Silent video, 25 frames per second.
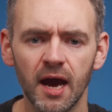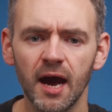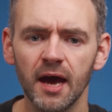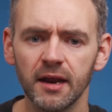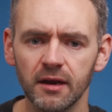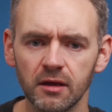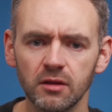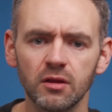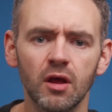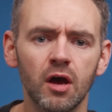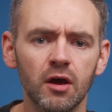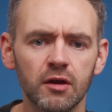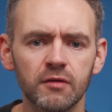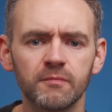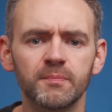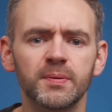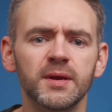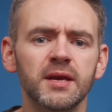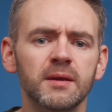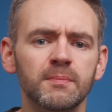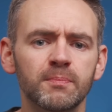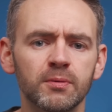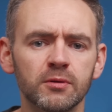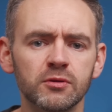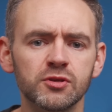And a lot of
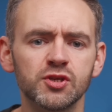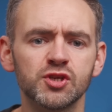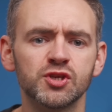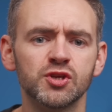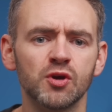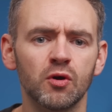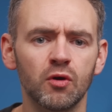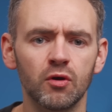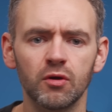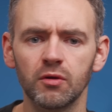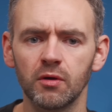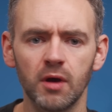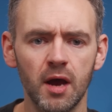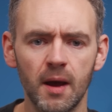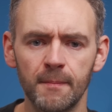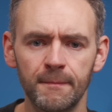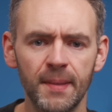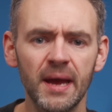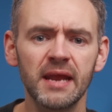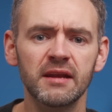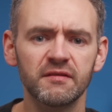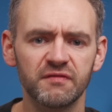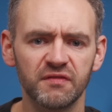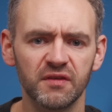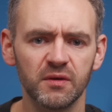people saw a
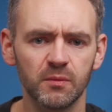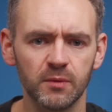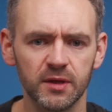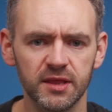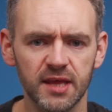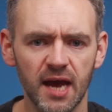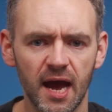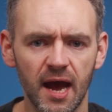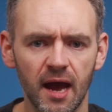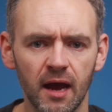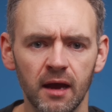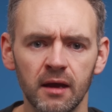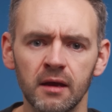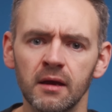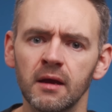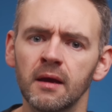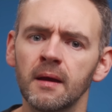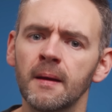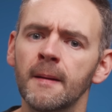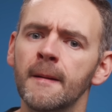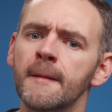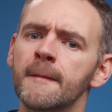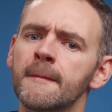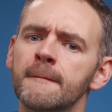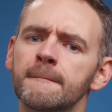benefit with that.
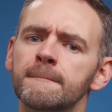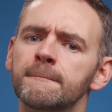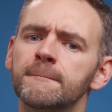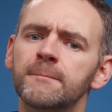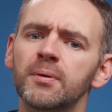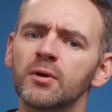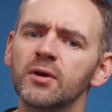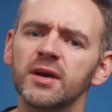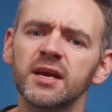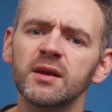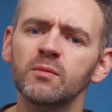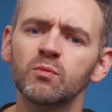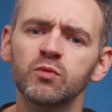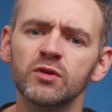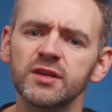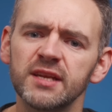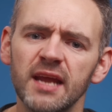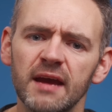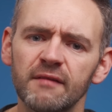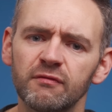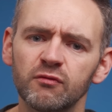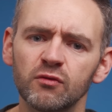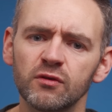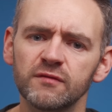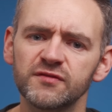But he would
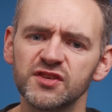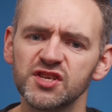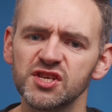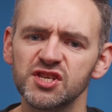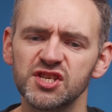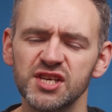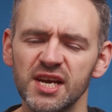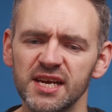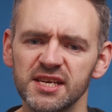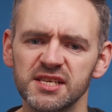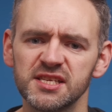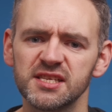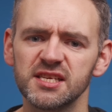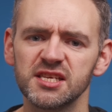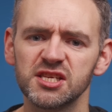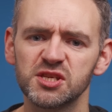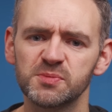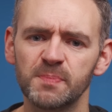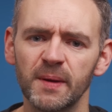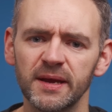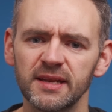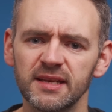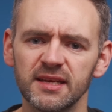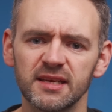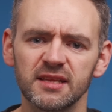never have suggested
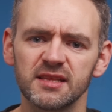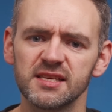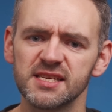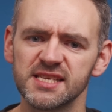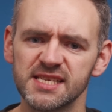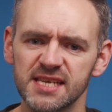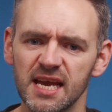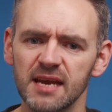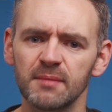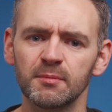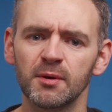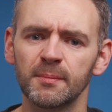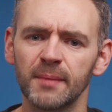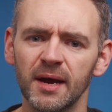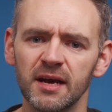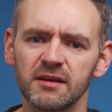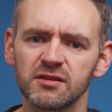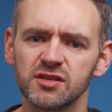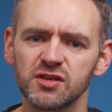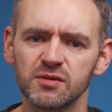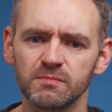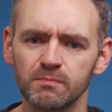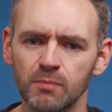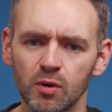spending the same amount of